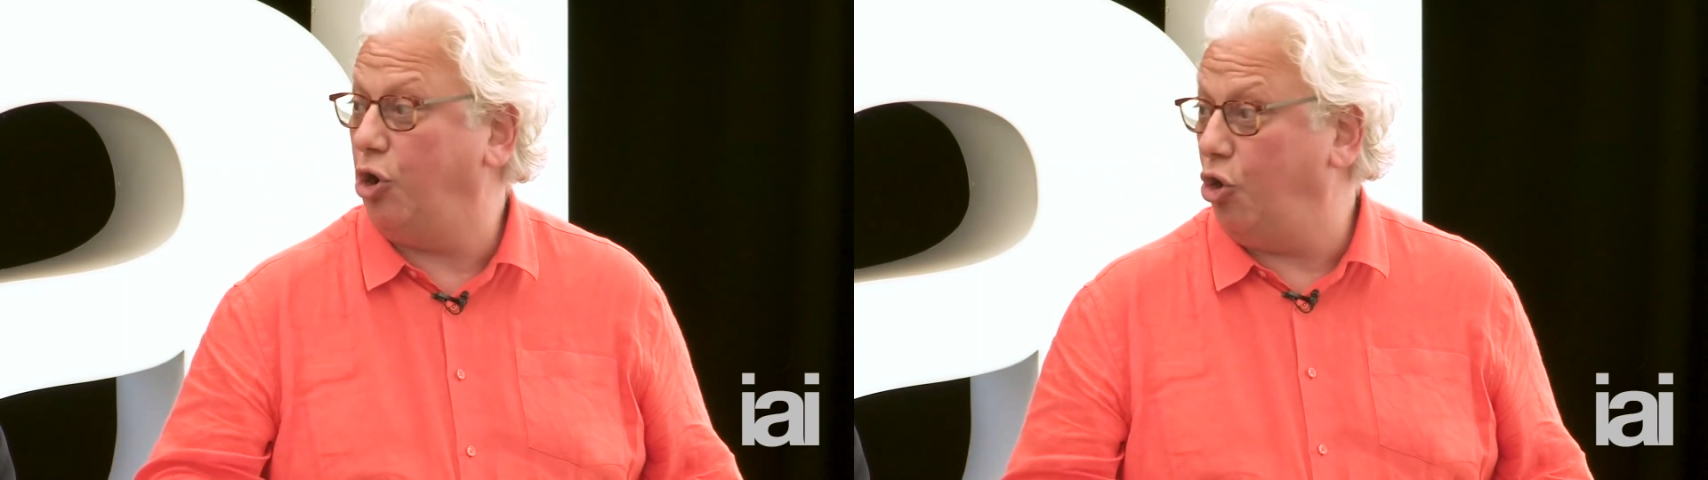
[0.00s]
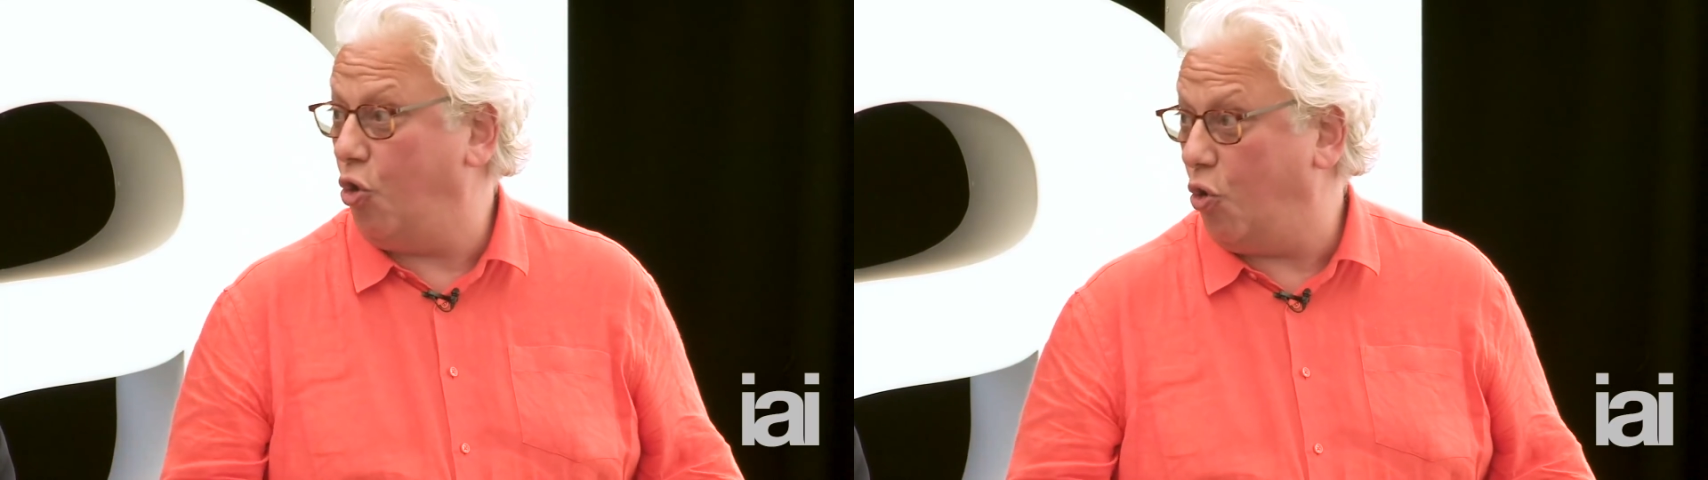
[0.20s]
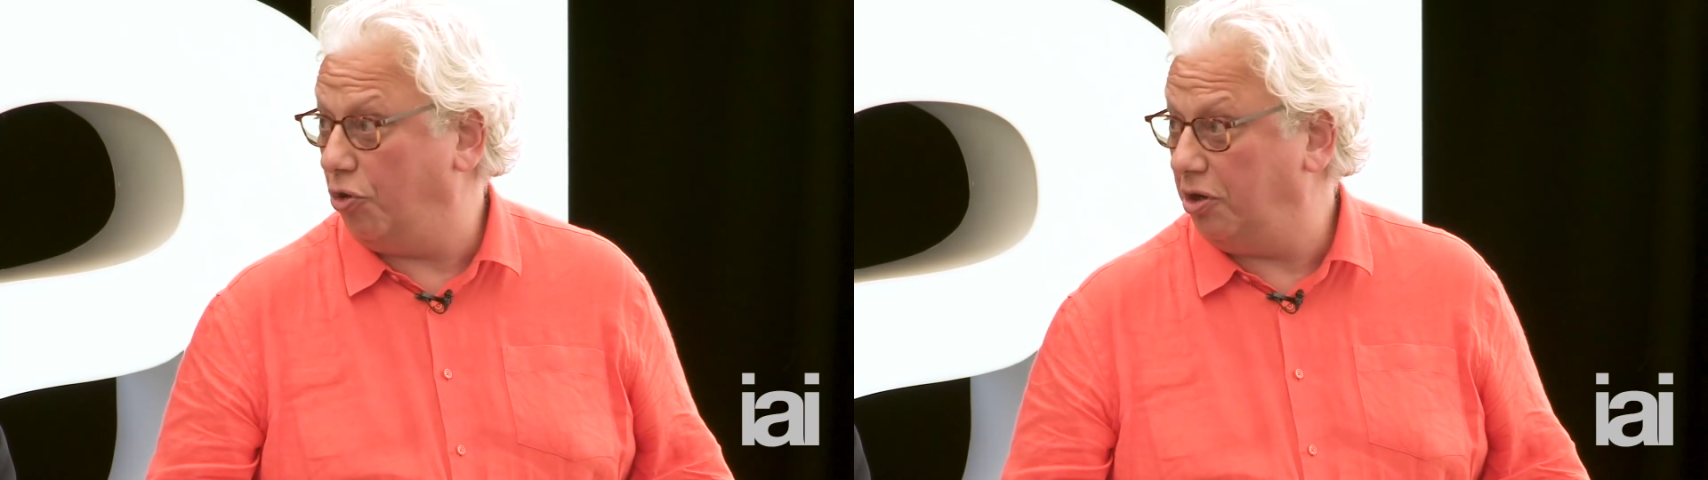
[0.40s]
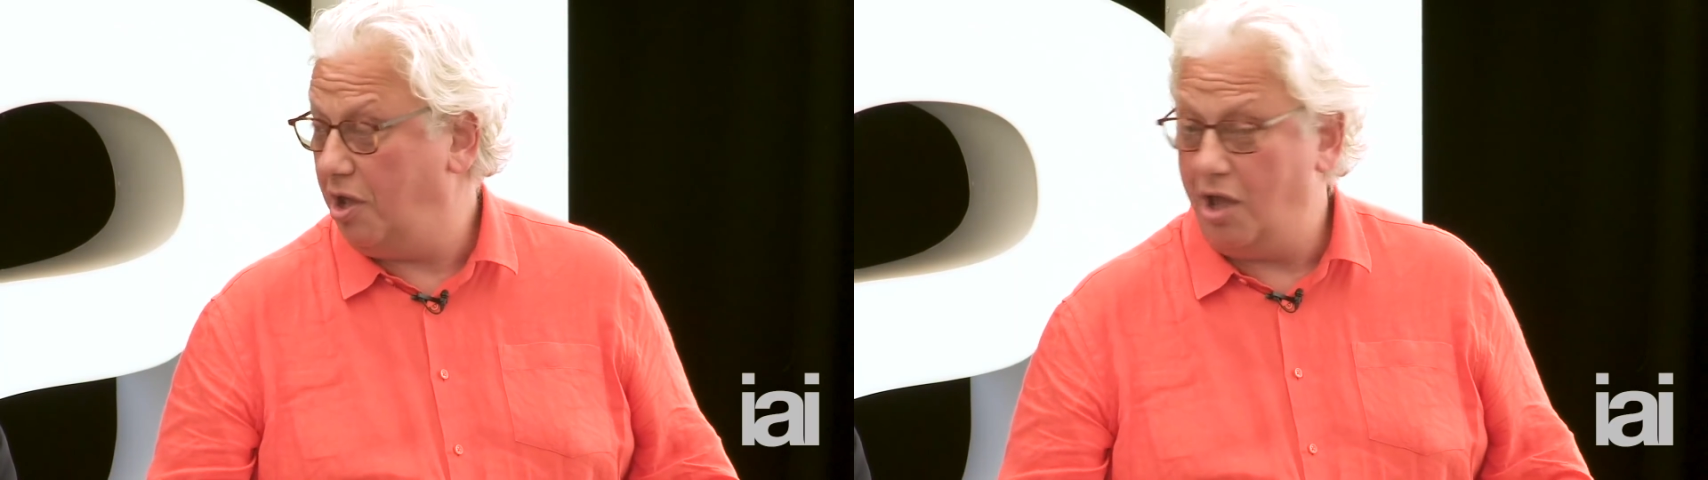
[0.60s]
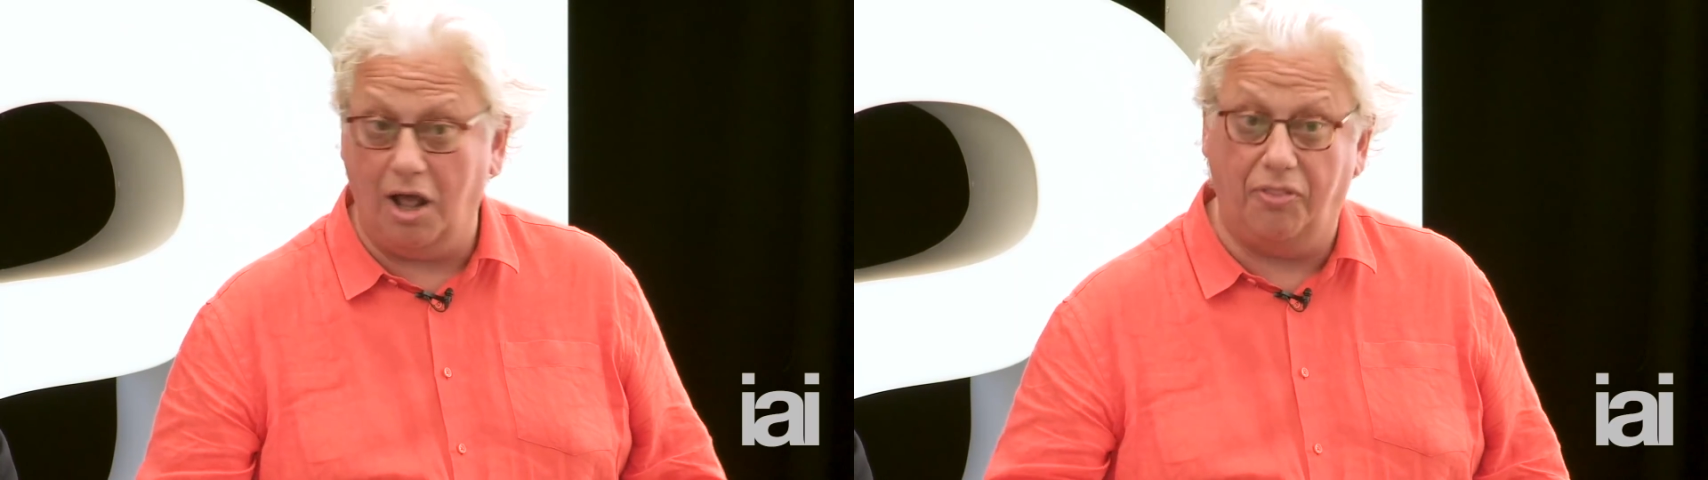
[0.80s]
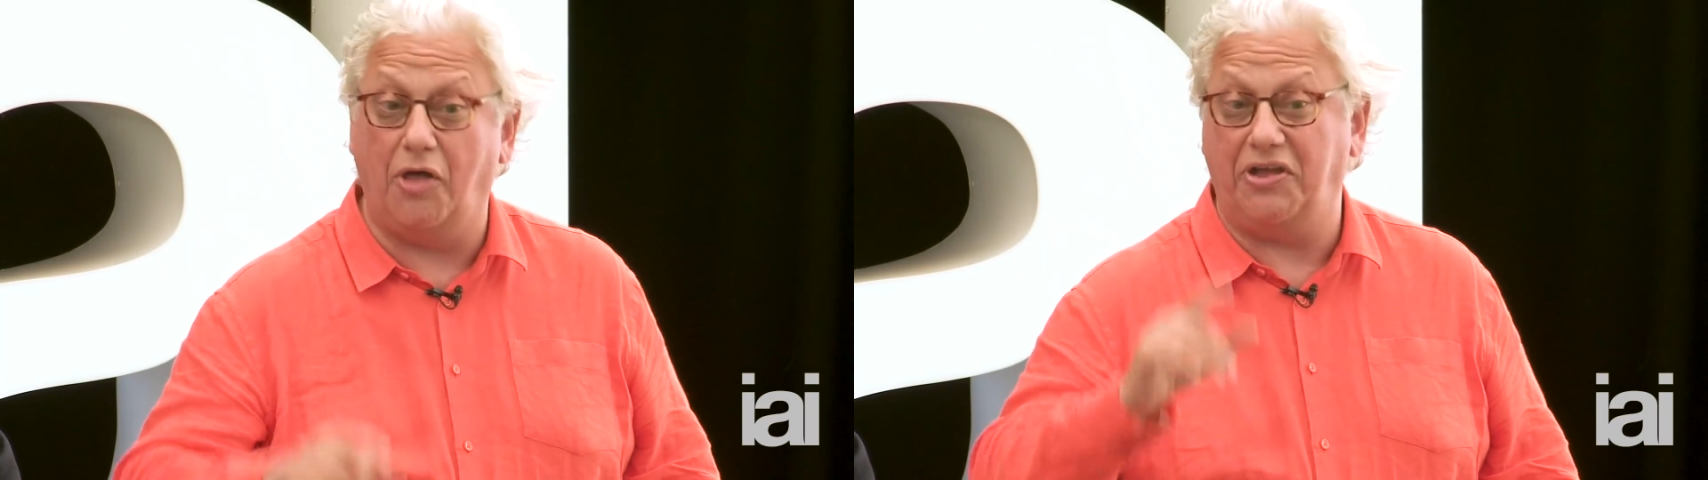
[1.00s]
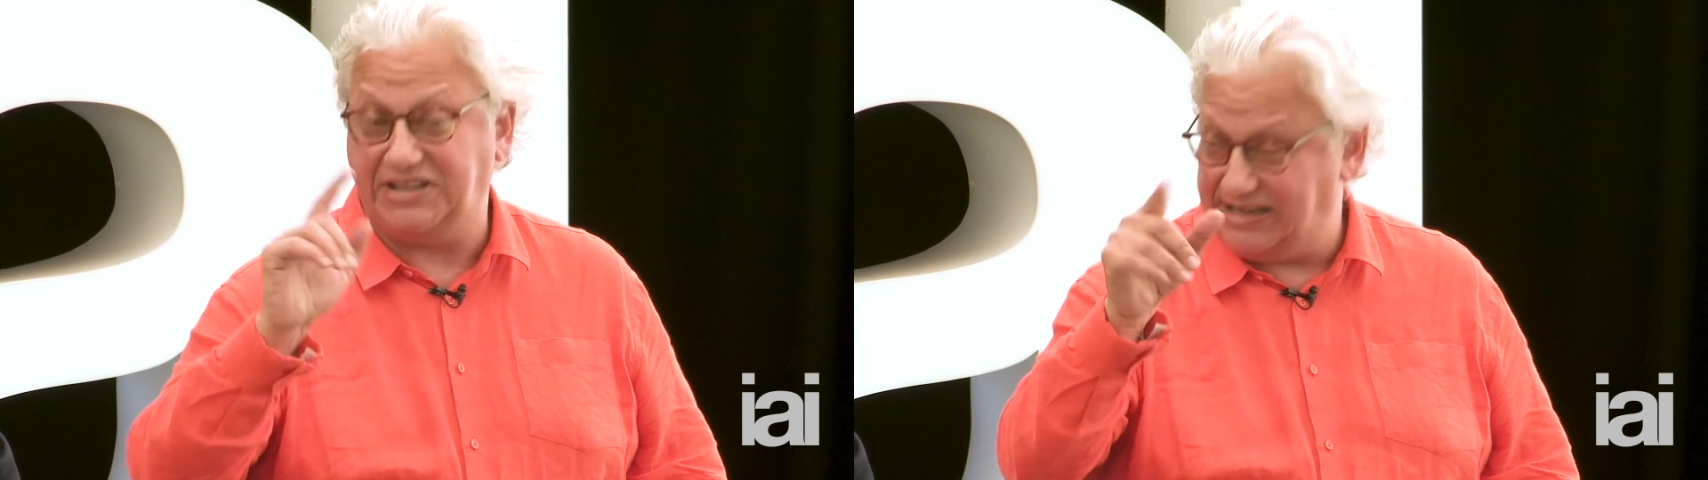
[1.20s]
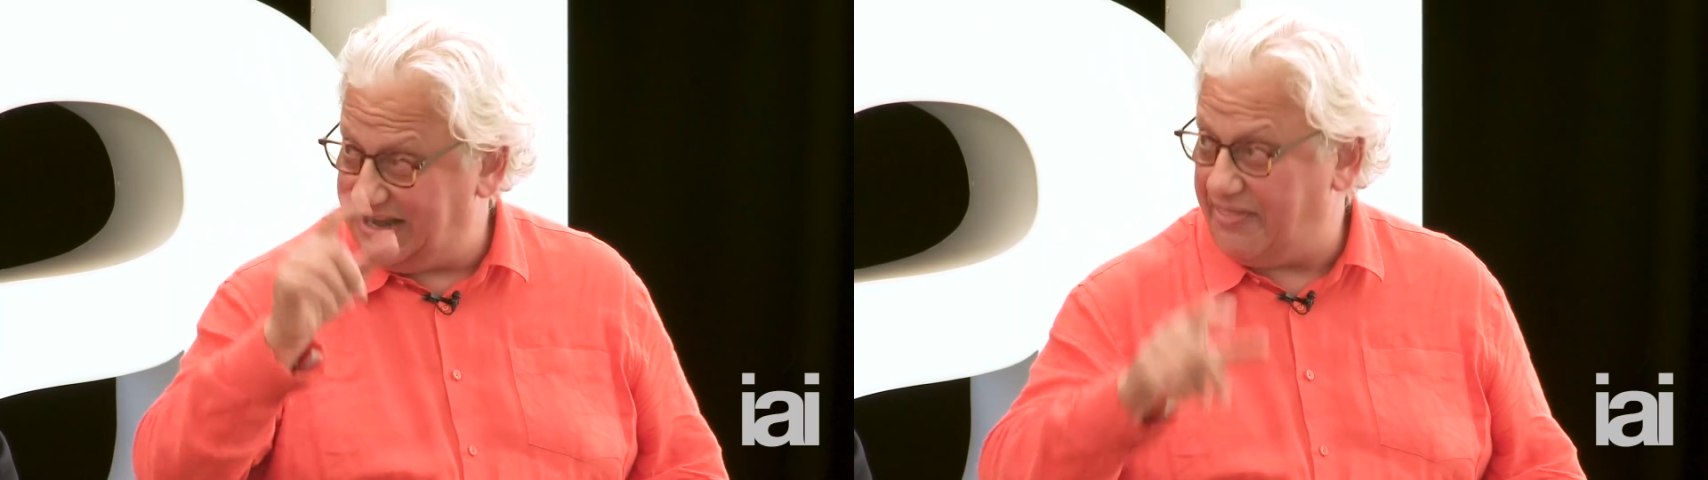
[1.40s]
lawn, though they didn't